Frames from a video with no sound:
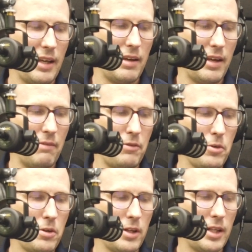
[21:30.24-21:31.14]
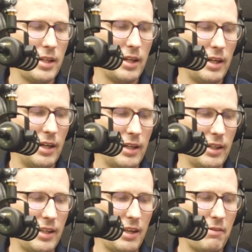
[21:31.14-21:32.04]
If you could
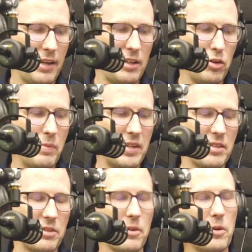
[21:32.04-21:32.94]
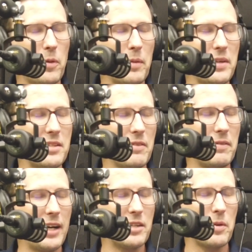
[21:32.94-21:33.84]
give a new business owner one piece of
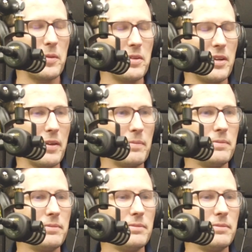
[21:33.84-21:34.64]
advice, what would you tell them?